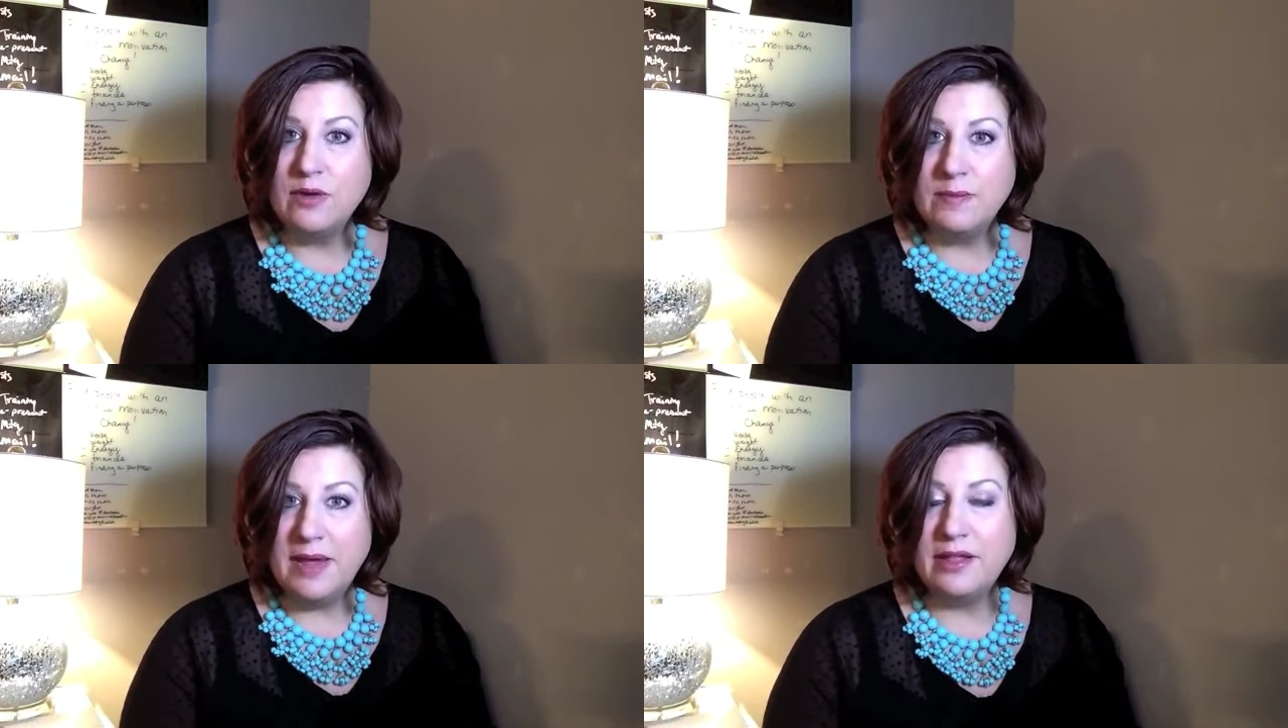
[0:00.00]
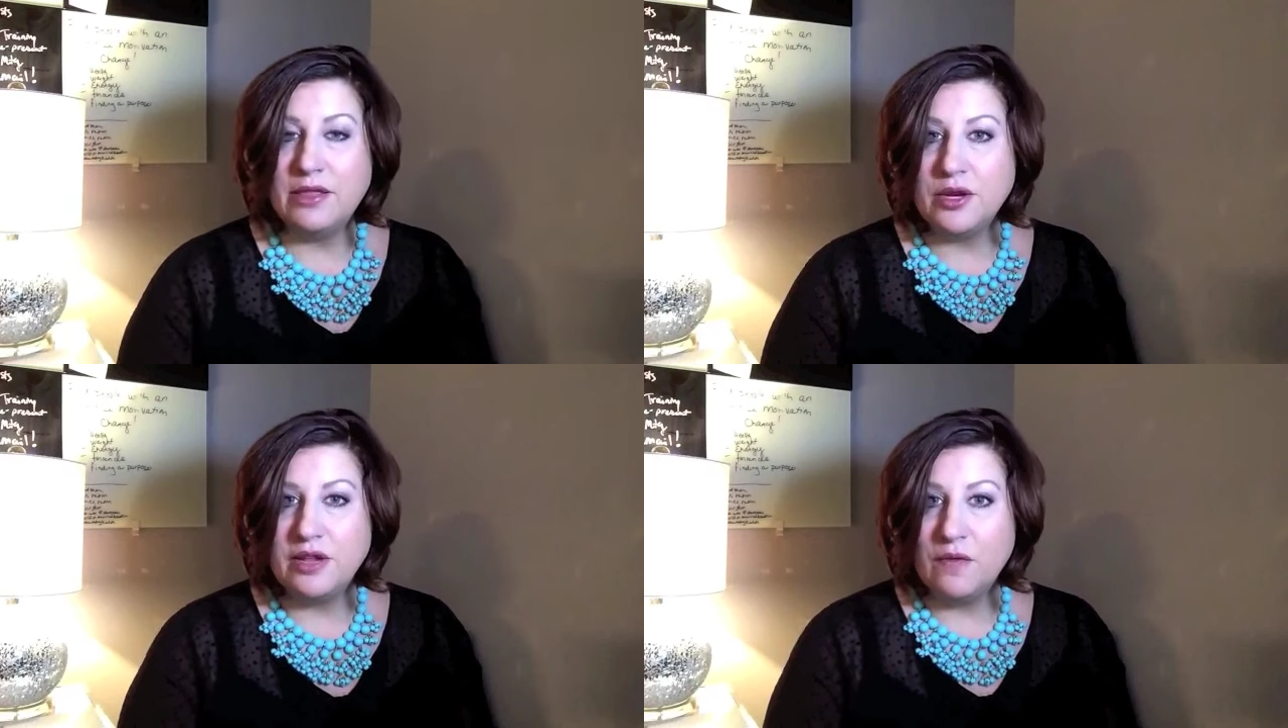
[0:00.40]
we
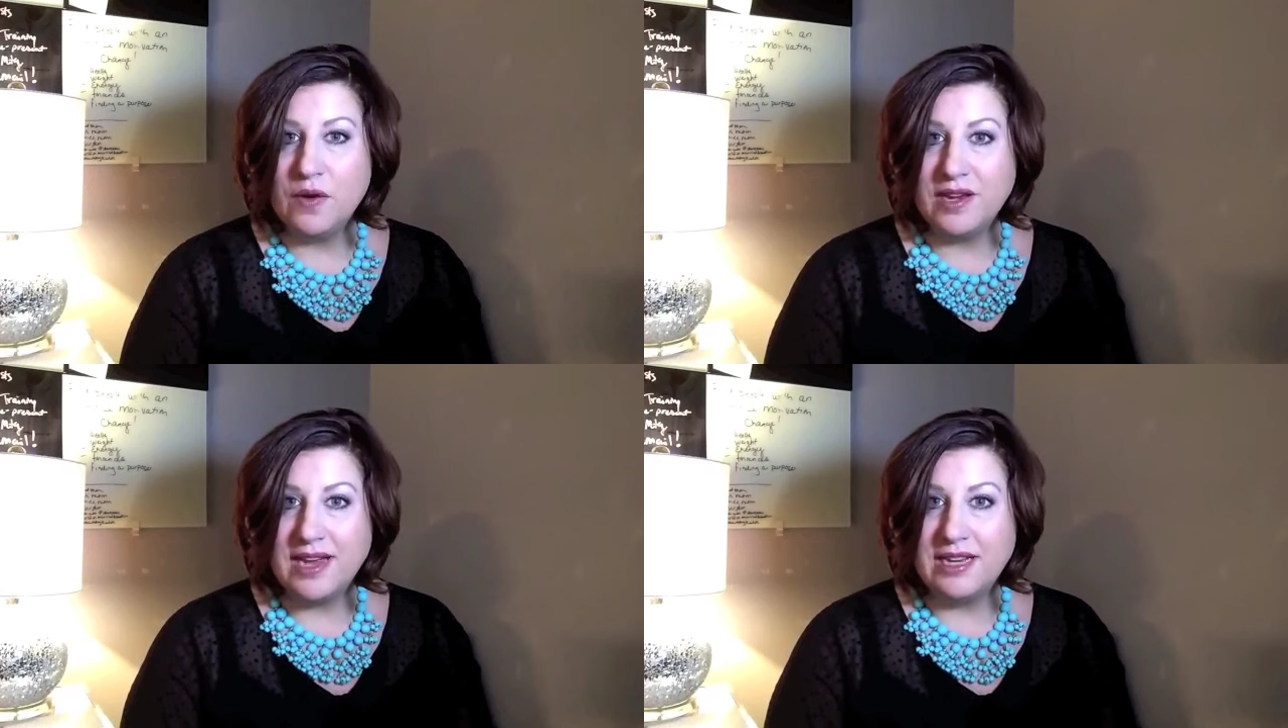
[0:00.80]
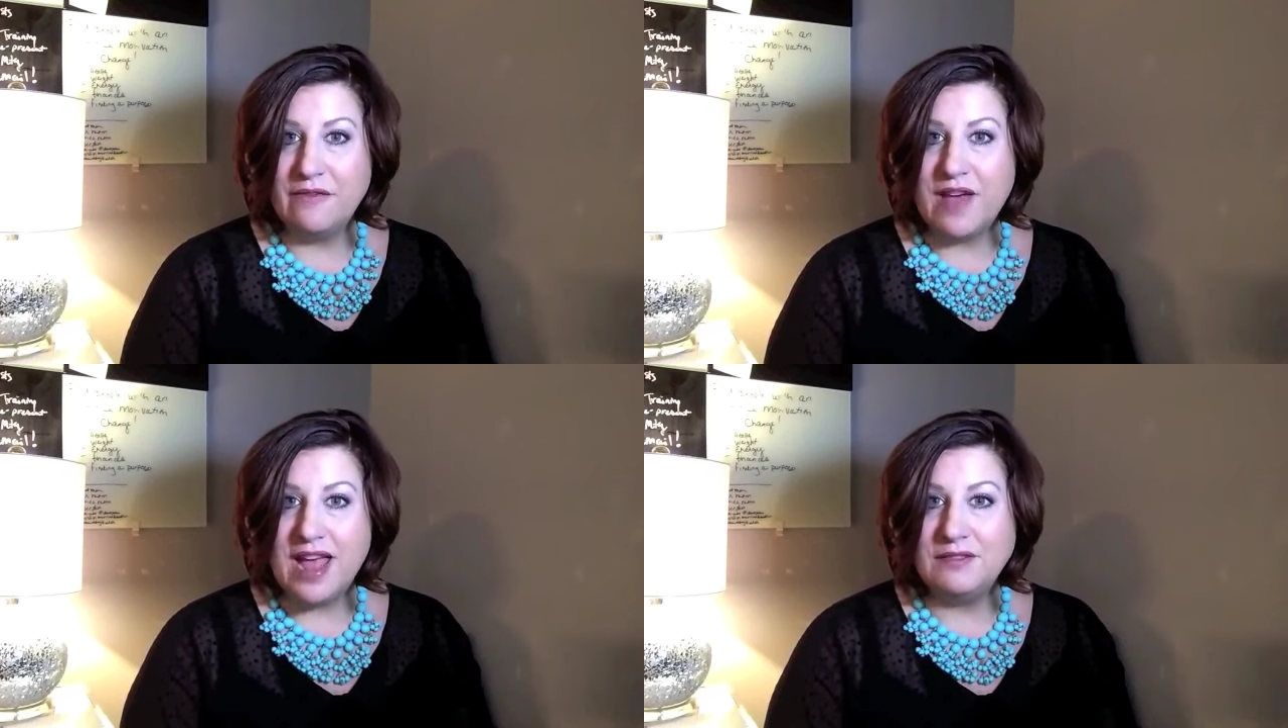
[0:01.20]
paid
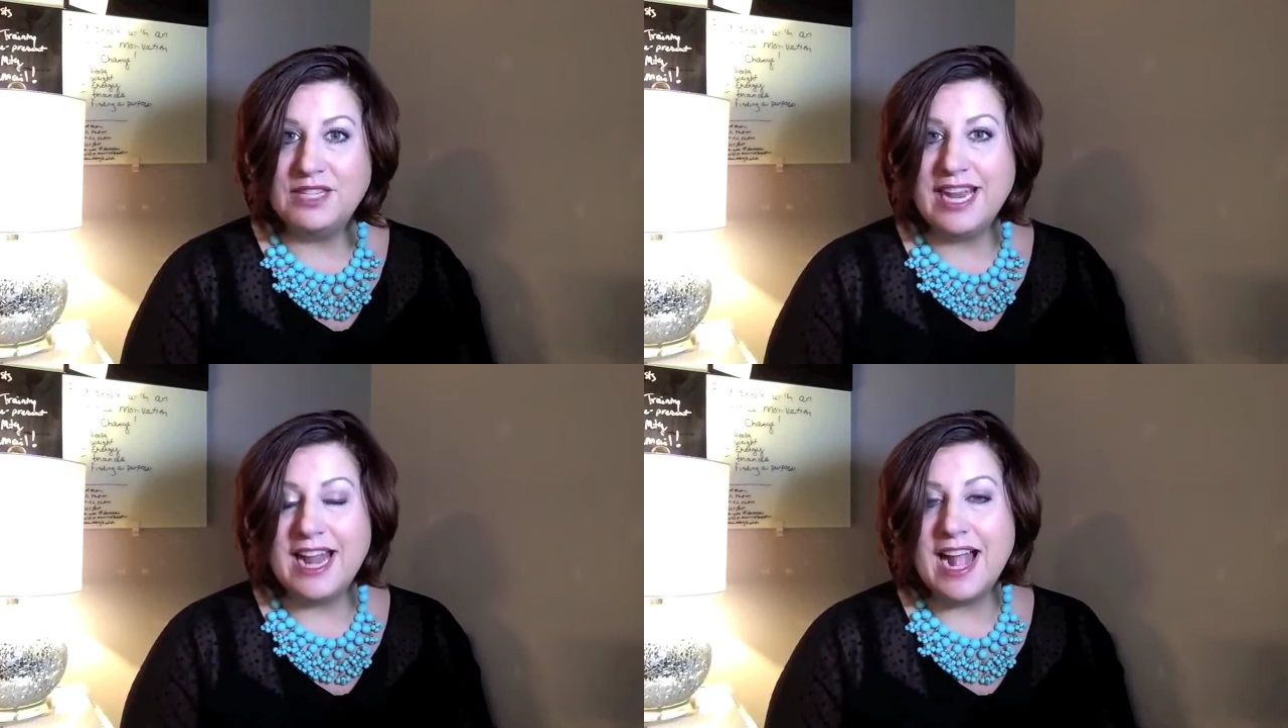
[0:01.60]
$34.95 to get